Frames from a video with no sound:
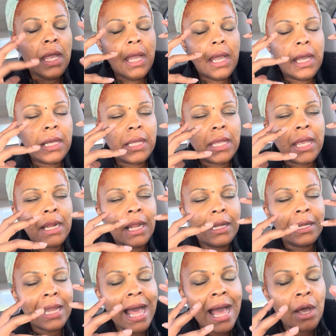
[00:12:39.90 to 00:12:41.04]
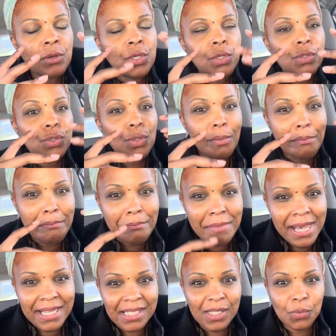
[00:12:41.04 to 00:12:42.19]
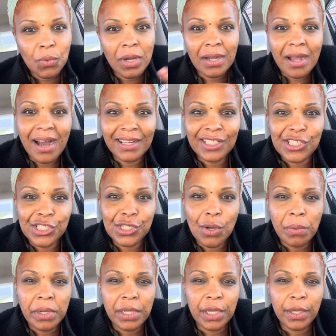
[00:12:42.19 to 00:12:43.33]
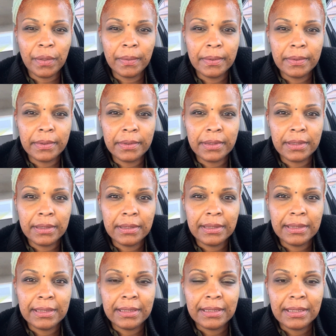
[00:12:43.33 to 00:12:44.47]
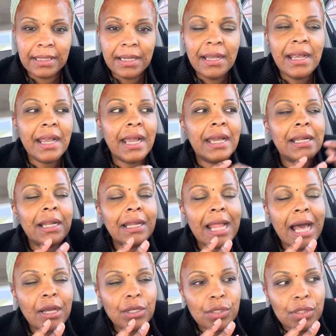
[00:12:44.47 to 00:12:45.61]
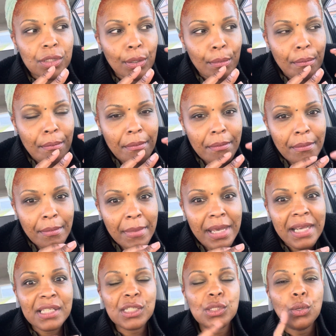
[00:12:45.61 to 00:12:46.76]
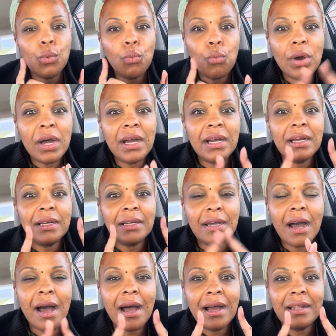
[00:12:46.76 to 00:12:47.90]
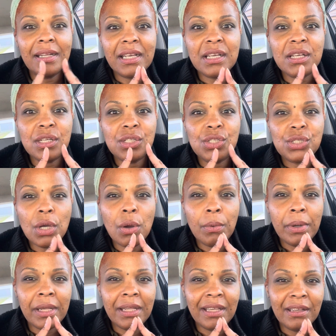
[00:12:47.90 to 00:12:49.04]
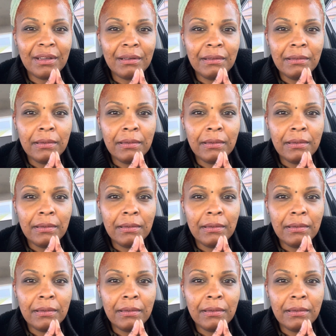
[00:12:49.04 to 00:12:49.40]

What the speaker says: it can allow you to miss what God is showing you. It can allow you to miss what God is showing you.